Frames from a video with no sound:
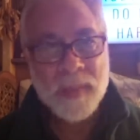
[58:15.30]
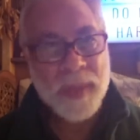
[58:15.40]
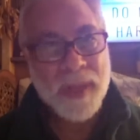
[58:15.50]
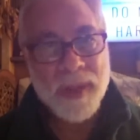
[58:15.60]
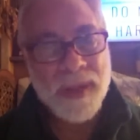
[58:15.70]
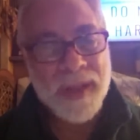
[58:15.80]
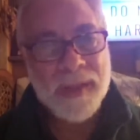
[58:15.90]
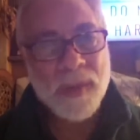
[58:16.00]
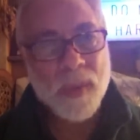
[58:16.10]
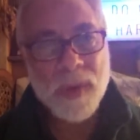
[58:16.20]
pill in
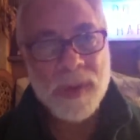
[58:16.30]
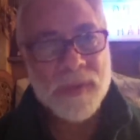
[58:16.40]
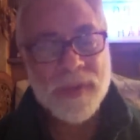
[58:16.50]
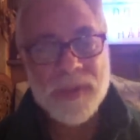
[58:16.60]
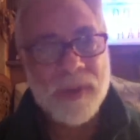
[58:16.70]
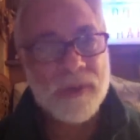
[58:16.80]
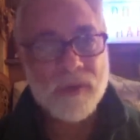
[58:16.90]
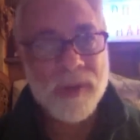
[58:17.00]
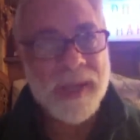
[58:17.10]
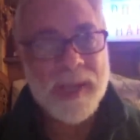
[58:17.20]
the world, there's no
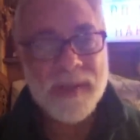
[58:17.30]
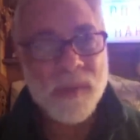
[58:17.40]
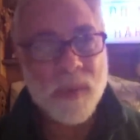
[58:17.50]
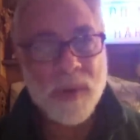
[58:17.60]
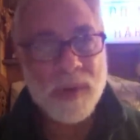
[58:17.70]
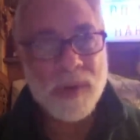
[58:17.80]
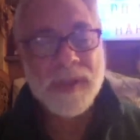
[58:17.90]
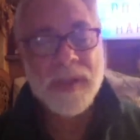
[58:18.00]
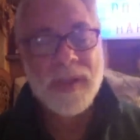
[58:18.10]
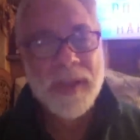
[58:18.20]
drink in the world,
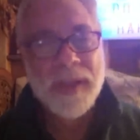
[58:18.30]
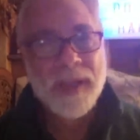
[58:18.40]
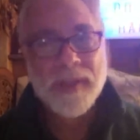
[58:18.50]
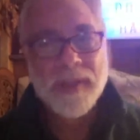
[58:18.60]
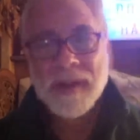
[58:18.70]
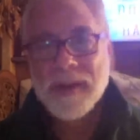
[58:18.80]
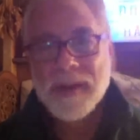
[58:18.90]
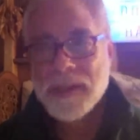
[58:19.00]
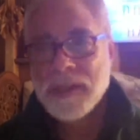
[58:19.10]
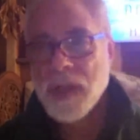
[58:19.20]
there
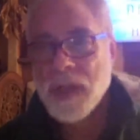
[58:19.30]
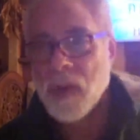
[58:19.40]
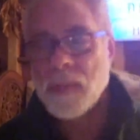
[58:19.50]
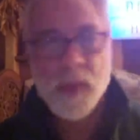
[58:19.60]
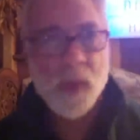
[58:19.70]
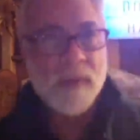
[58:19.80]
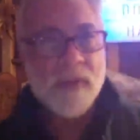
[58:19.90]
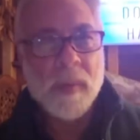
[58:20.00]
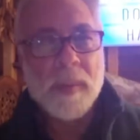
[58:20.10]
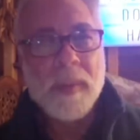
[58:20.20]
is no
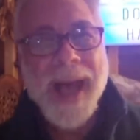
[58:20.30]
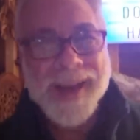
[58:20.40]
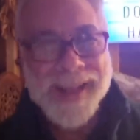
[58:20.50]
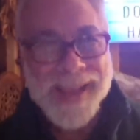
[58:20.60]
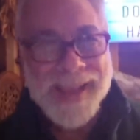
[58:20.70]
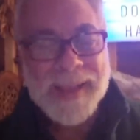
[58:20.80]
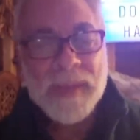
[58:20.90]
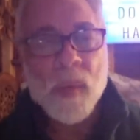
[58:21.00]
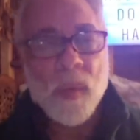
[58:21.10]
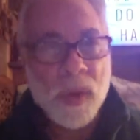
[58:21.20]
beautiful body in
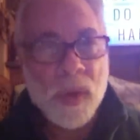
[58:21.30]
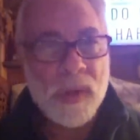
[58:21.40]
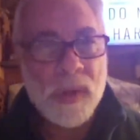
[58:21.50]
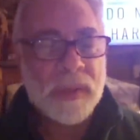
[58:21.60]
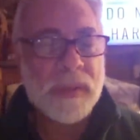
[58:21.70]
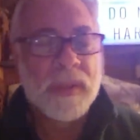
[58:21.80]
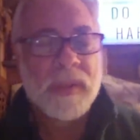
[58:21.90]
the world.